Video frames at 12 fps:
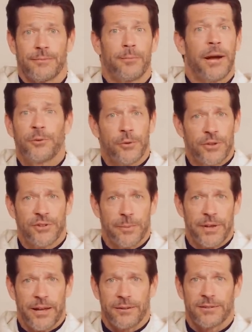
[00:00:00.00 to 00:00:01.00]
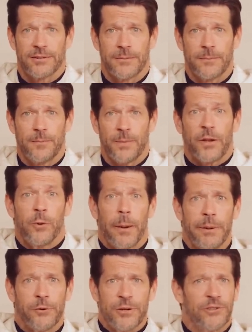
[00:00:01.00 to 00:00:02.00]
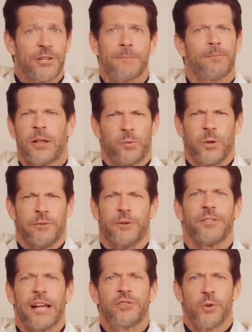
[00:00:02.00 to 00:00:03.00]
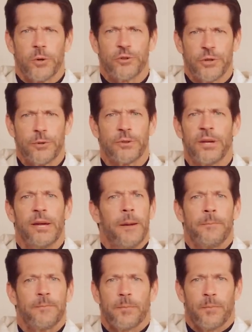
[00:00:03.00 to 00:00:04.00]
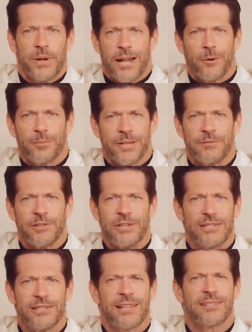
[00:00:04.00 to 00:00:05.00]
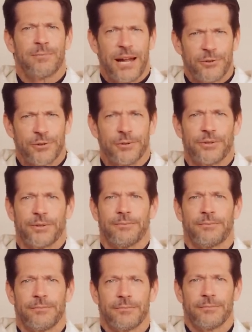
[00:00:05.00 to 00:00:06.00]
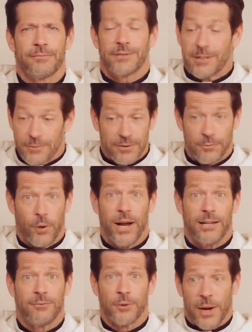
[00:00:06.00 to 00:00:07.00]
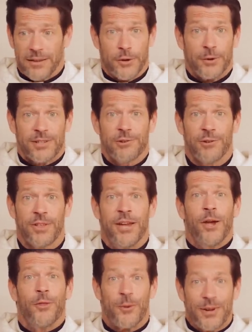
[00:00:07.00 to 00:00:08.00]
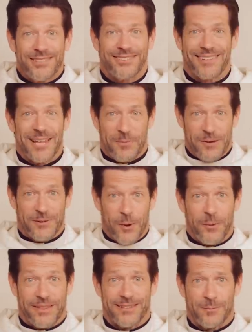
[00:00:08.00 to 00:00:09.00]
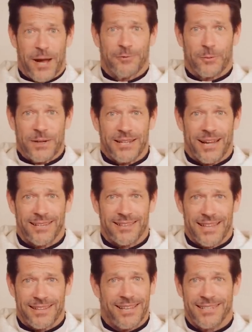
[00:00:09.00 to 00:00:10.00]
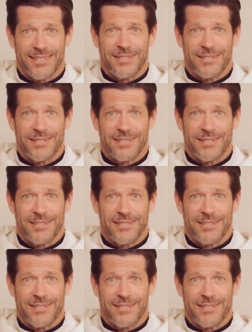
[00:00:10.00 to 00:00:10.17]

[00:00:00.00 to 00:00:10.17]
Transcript: My truth is something else. Like, you might be Christian, that's wonderful, that's your truth. But I don't believe in Jesus, that's my truth. So you're right. There is such a thing. We have to go with this. We have to realize that